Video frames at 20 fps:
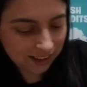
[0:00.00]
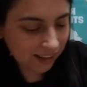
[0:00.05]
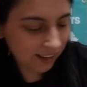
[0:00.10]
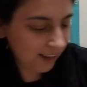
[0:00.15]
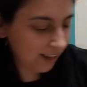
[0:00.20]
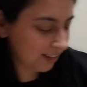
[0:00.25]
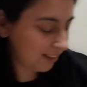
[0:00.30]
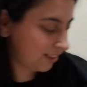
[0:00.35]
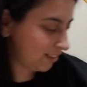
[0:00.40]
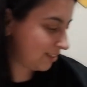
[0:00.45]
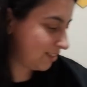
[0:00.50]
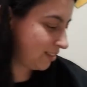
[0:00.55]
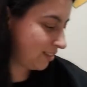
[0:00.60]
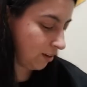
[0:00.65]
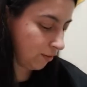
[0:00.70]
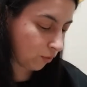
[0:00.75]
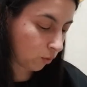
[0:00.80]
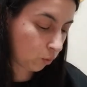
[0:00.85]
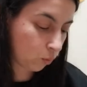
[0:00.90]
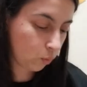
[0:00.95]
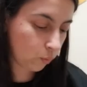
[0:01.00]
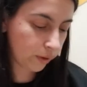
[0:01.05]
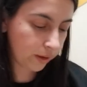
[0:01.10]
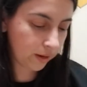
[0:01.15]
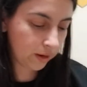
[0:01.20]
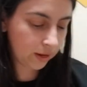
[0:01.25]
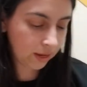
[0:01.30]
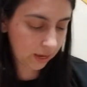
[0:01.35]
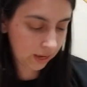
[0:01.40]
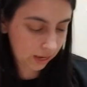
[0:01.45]
I like this stuff. Oh,
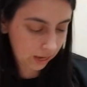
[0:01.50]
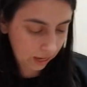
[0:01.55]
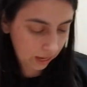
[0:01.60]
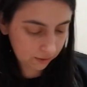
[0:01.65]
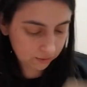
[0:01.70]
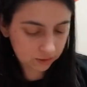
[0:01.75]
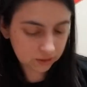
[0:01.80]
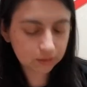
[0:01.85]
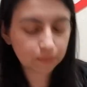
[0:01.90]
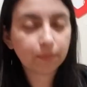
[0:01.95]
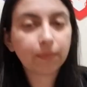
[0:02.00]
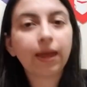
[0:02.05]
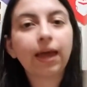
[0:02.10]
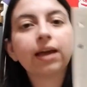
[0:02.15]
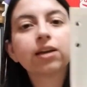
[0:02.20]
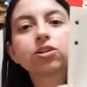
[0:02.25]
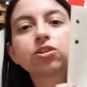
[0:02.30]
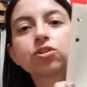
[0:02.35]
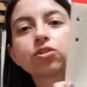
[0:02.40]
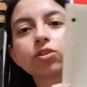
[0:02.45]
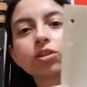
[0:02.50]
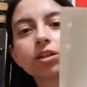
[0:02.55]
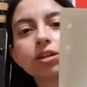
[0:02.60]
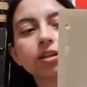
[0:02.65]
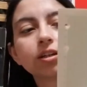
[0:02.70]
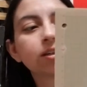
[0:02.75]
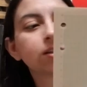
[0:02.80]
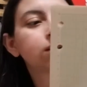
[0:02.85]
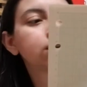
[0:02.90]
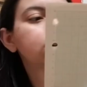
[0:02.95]
and they have some
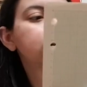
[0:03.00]
extra